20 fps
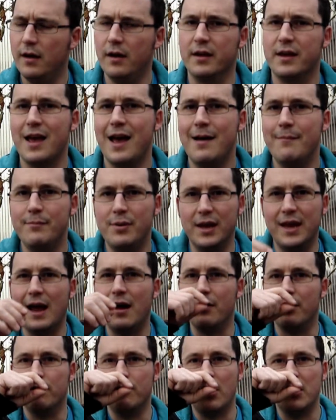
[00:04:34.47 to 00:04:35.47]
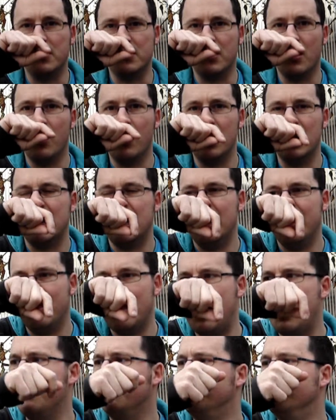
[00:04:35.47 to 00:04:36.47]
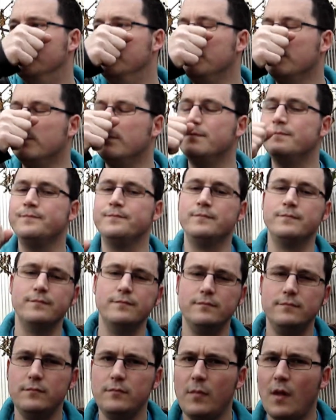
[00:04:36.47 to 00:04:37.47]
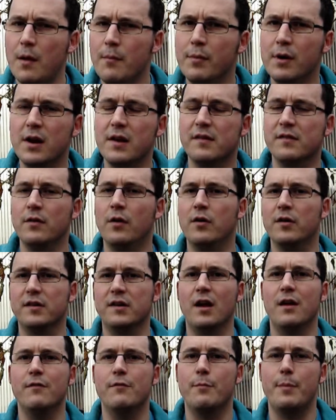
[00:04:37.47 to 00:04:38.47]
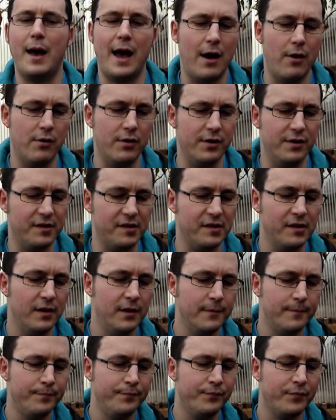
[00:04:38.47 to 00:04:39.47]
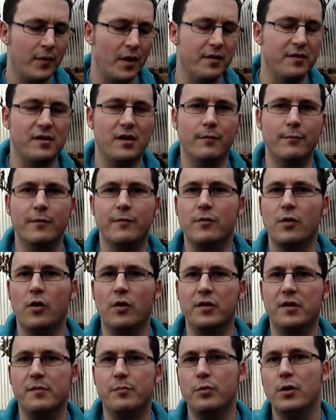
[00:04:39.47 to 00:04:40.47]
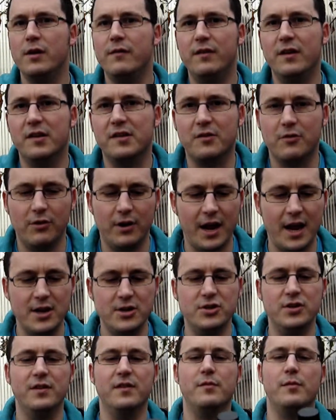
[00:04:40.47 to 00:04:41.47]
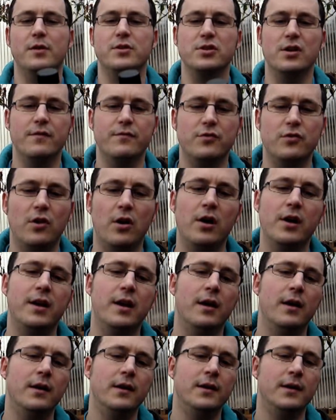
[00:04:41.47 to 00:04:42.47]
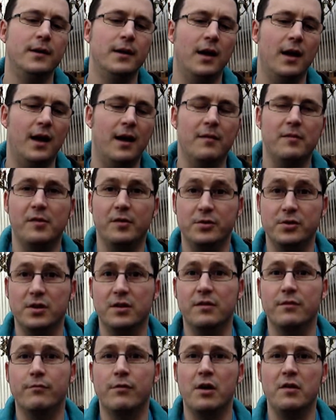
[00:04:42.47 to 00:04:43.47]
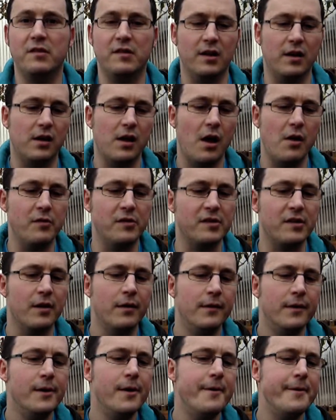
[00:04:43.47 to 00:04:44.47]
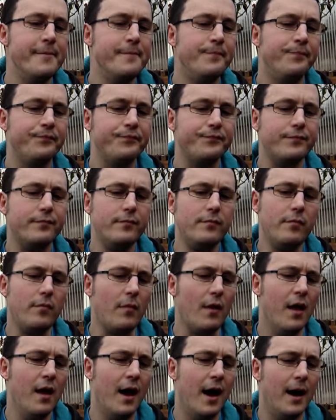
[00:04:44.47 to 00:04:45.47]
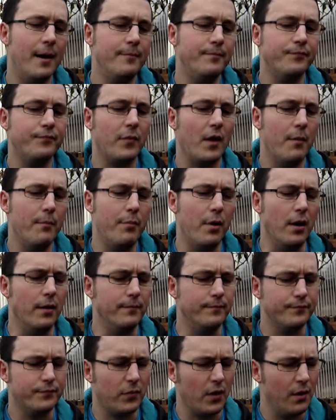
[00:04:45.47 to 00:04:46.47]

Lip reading: I can pick out the roast garlic in there, but it's not as overpowering as some of Todd's previous creations which I've tried, such as the roasted ghost. But